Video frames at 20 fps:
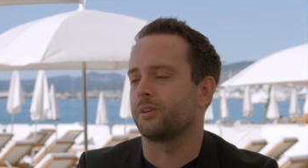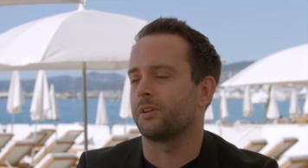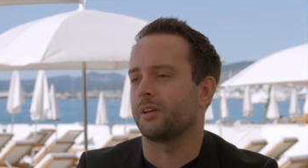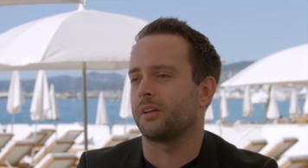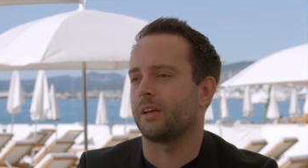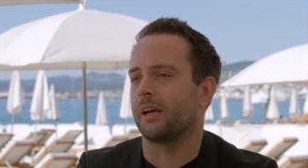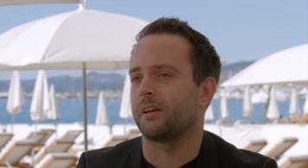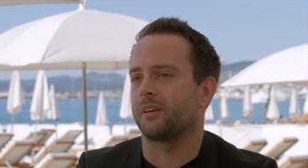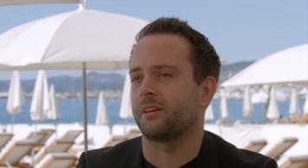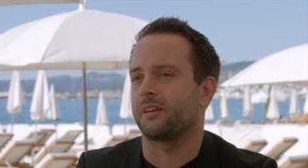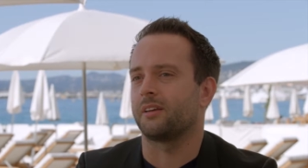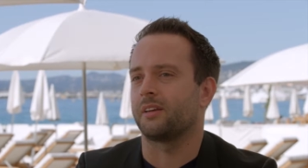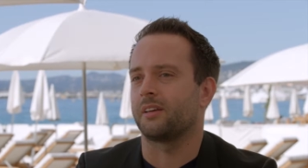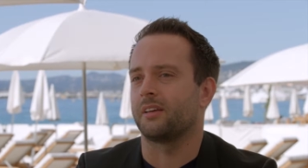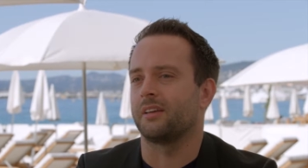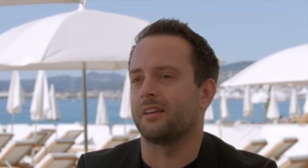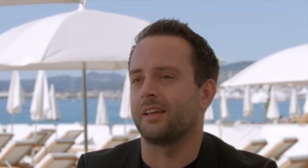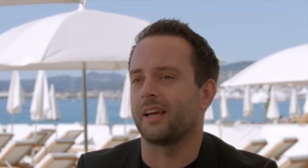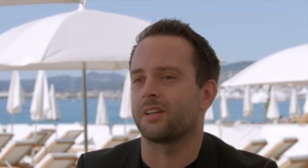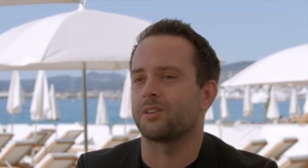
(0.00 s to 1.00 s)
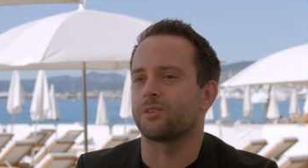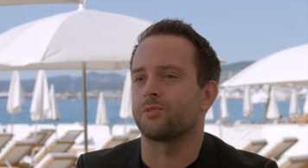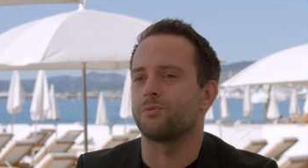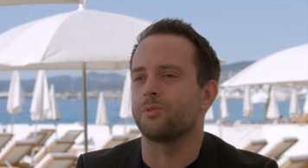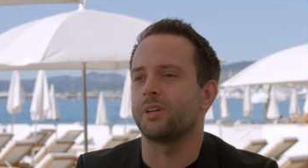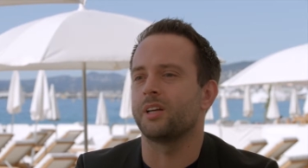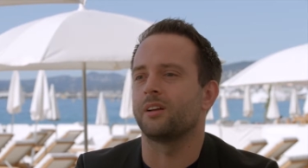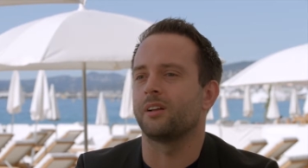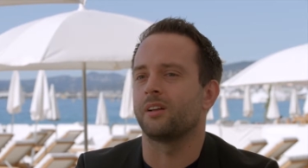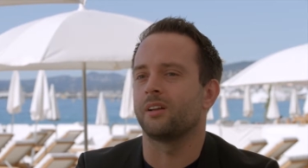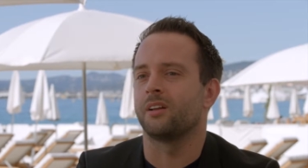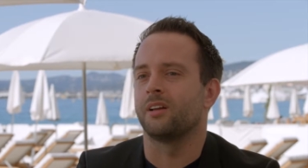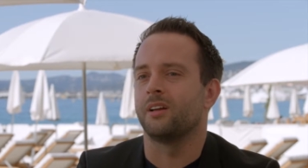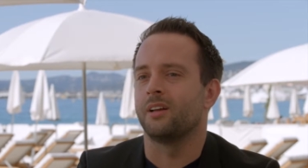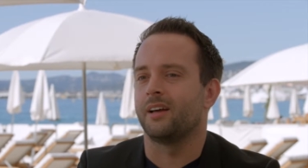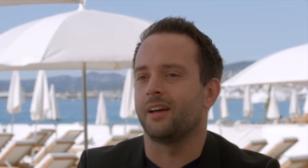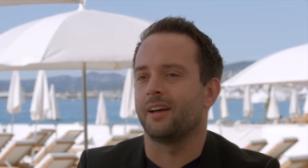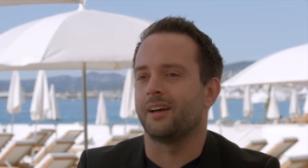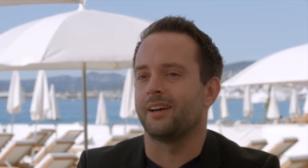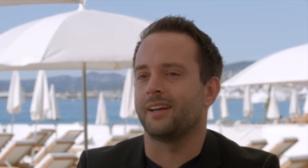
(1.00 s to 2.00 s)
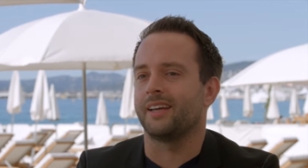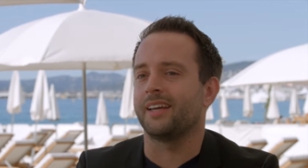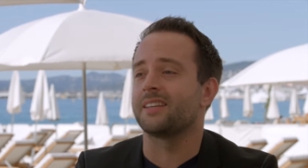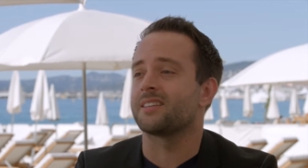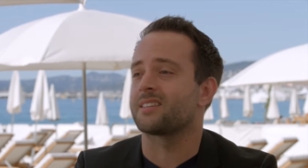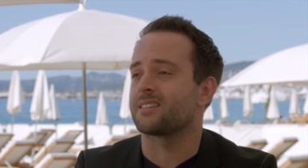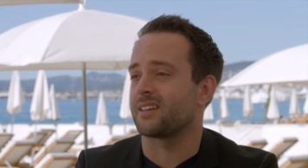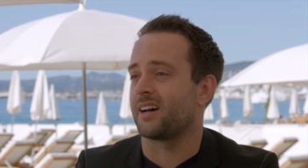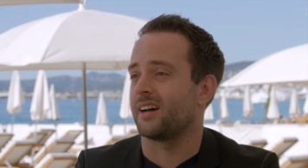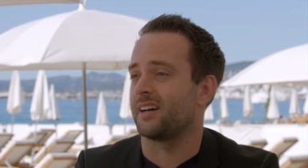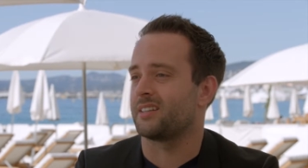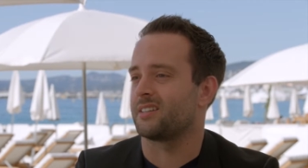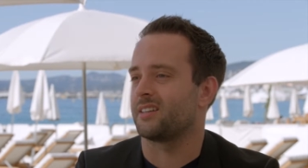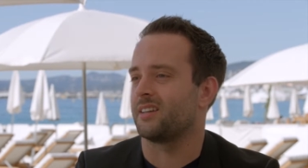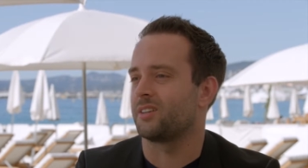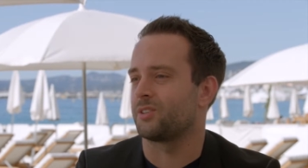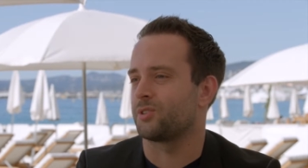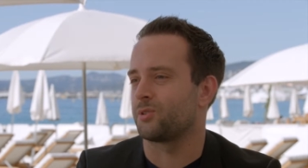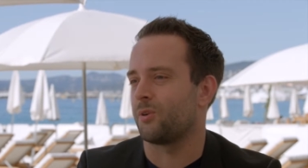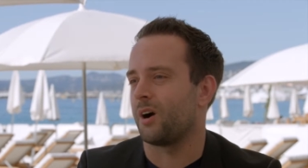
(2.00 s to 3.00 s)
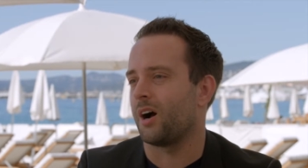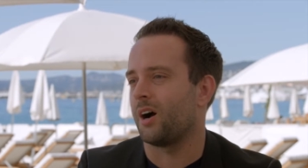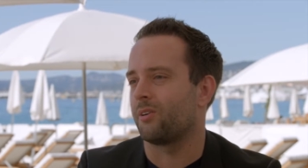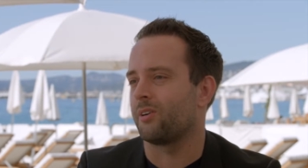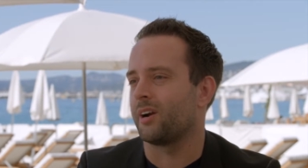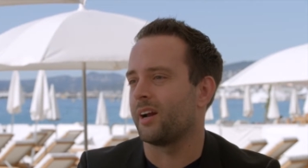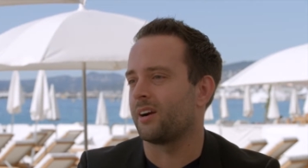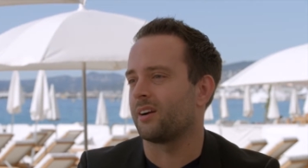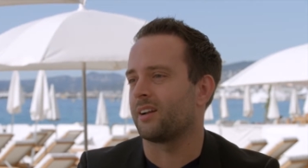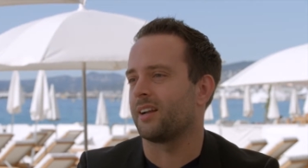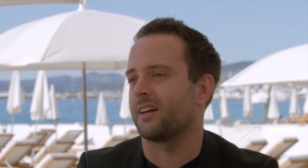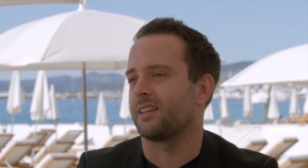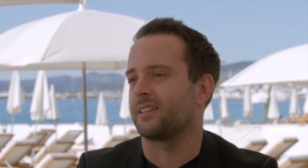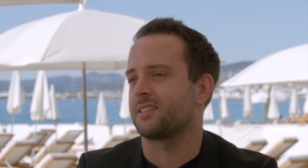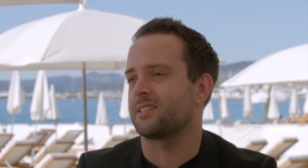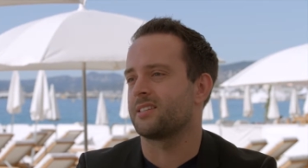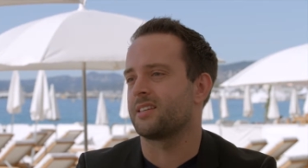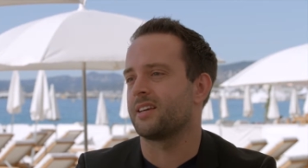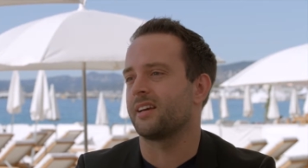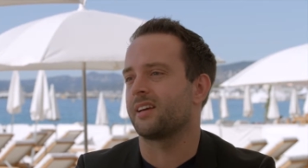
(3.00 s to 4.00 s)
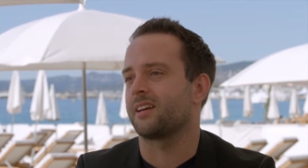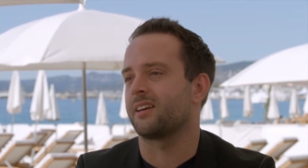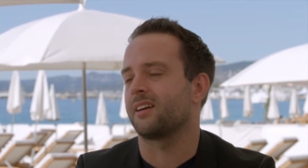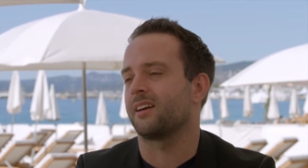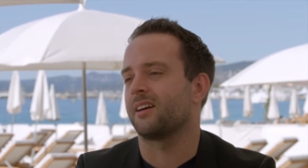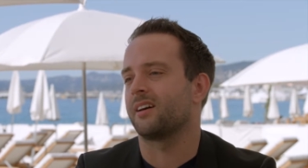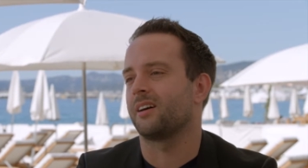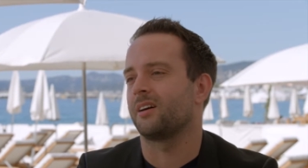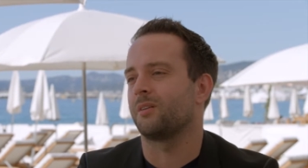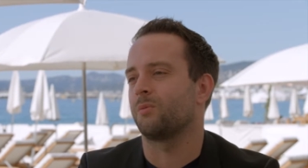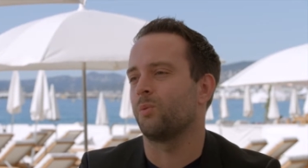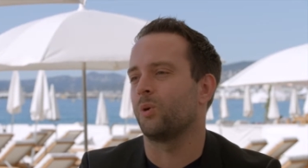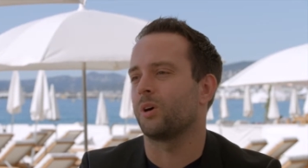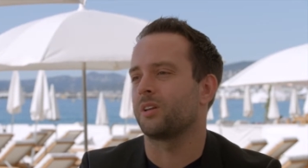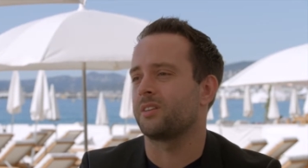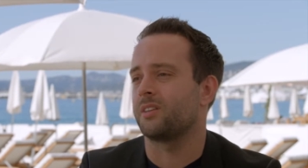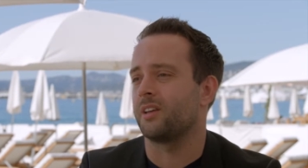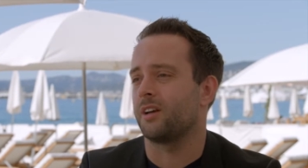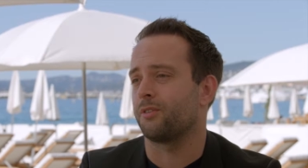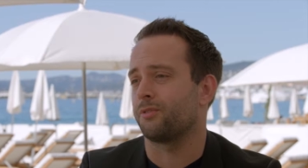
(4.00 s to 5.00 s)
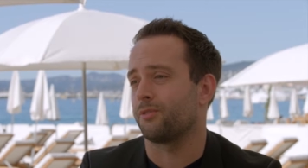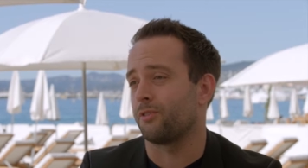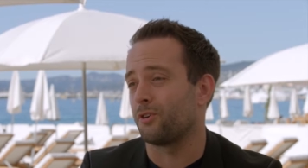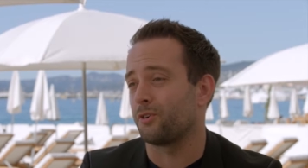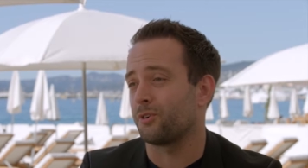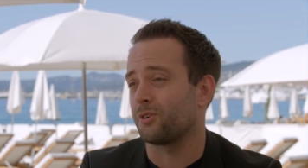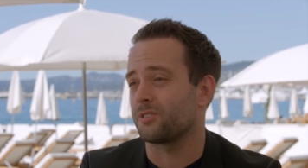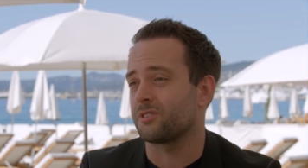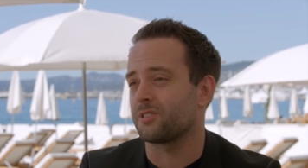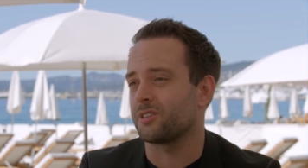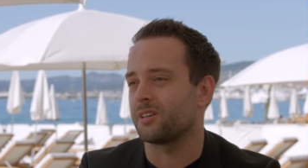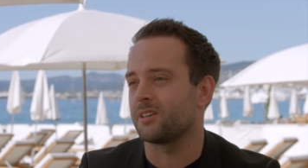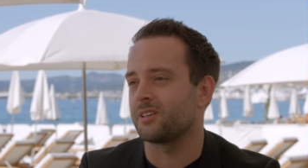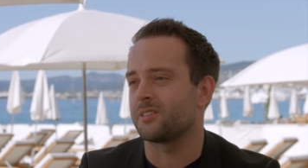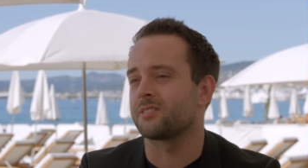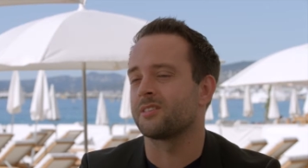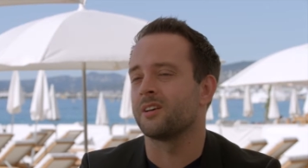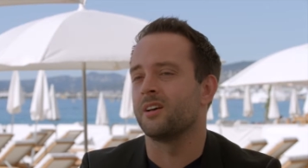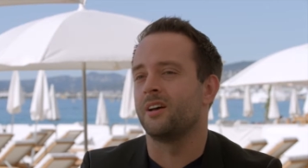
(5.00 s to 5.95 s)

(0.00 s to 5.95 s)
get a real insight into how airlines tick, what their focus is,